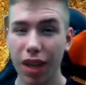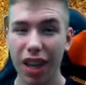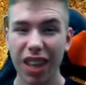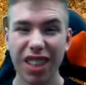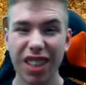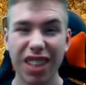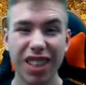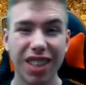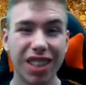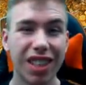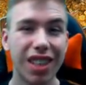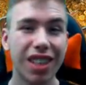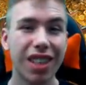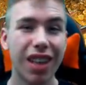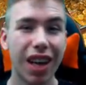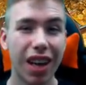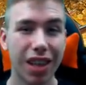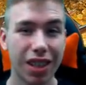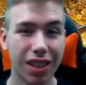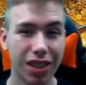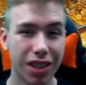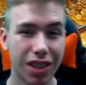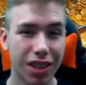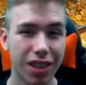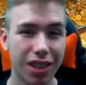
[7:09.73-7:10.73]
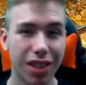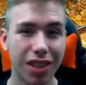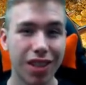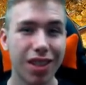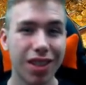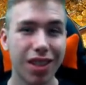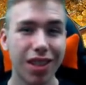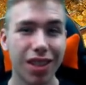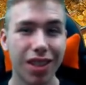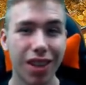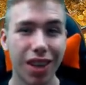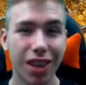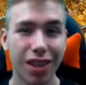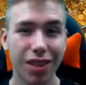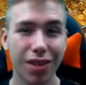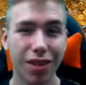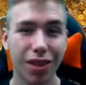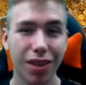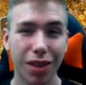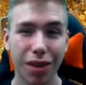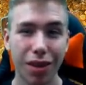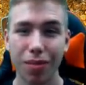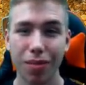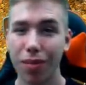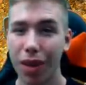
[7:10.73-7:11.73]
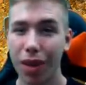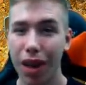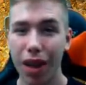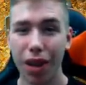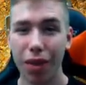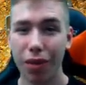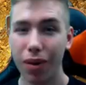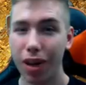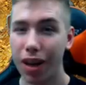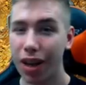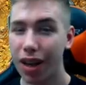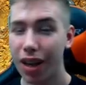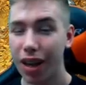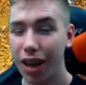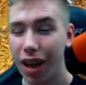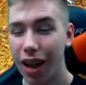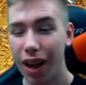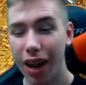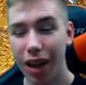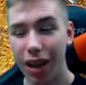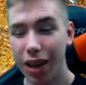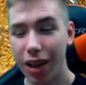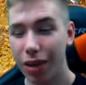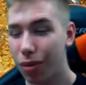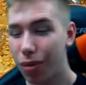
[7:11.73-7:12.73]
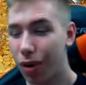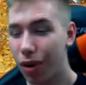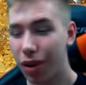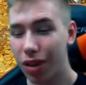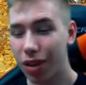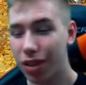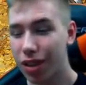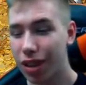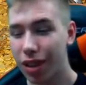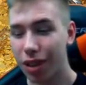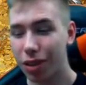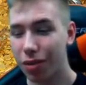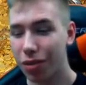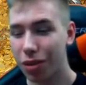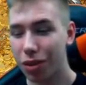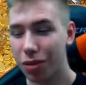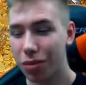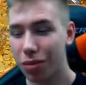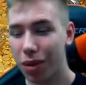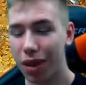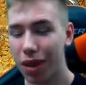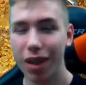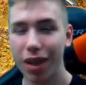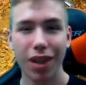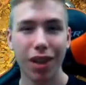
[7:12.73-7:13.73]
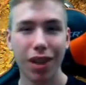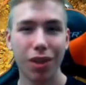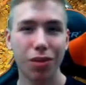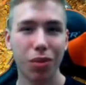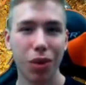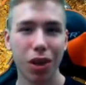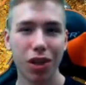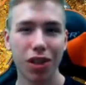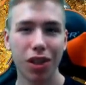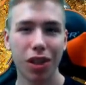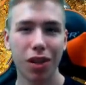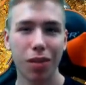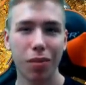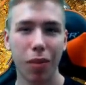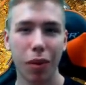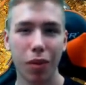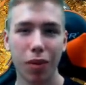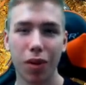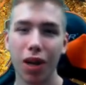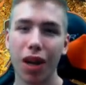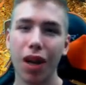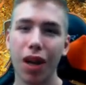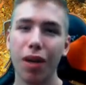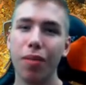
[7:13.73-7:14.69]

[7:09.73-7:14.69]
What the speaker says: Decent decks. Decent decks. By the way, any Warlock deck you want to play, it works at the moment.